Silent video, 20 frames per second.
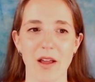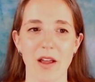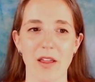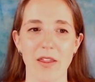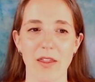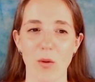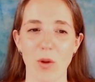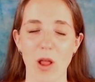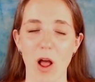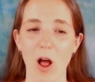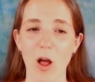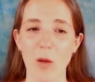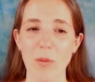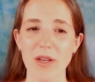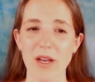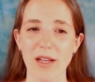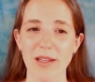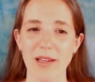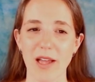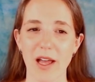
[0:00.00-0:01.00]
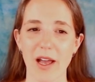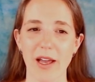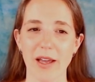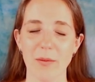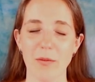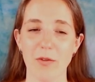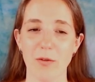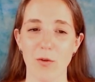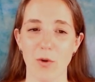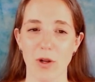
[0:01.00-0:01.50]
They will all be online
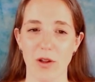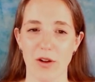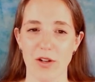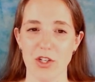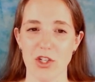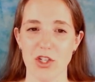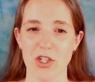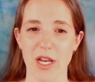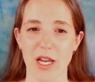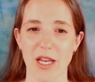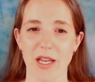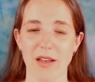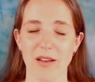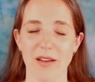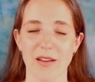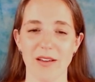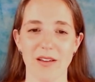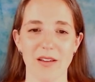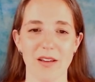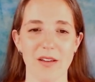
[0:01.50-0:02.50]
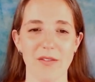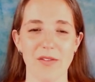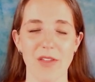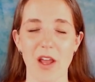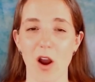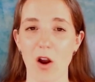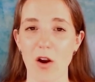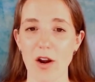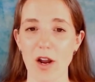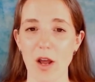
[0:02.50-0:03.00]
before launch day. If they
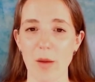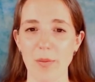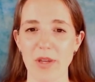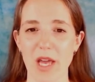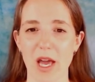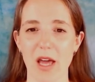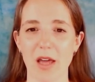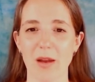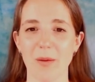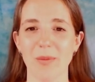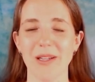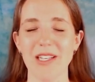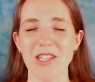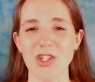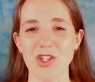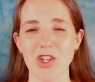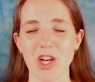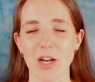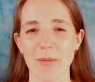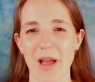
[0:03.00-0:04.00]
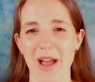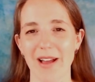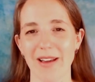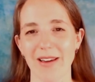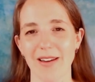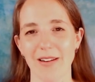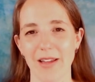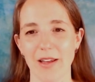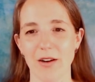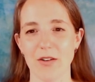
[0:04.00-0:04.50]
aren't up yet, please check back at
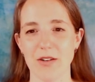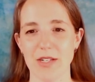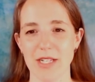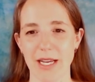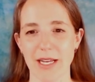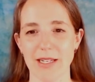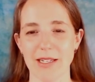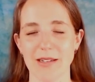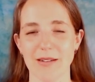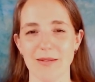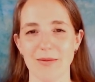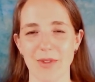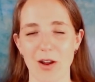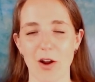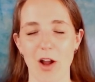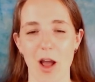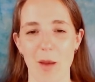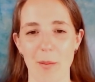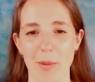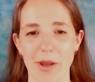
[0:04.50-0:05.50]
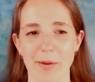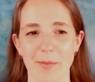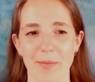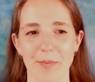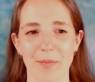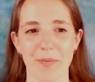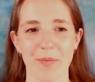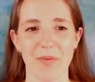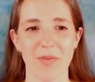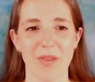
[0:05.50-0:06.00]
a later date. They're coming.
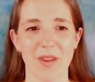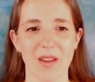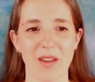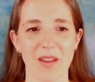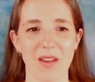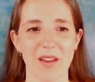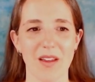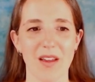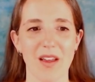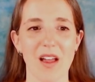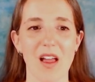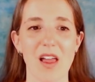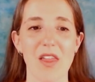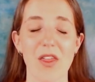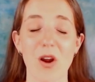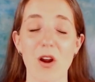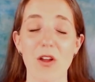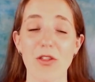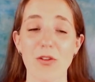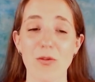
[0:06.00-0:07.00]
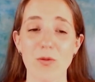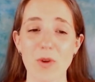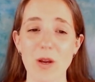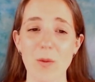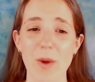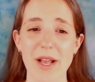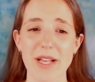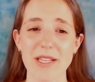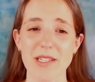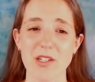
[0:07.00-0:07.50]
There are three
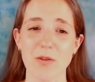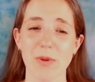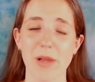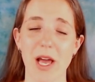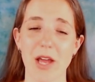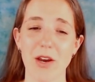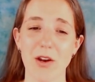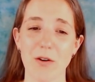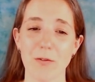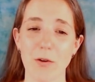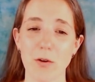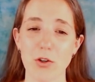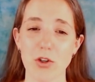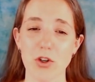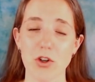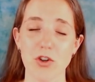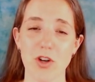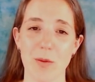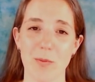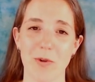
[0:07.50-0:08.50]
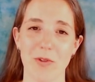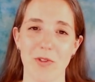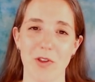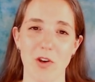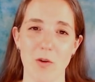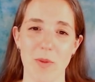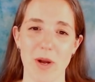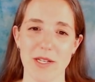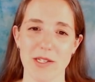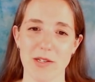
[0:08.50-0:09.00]
ways to plan your future trip with the new
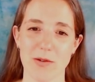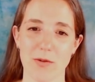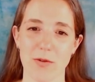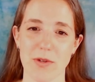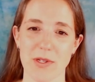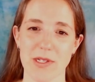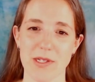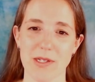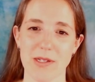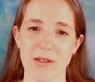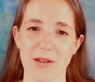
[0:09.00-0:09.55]
bus routes.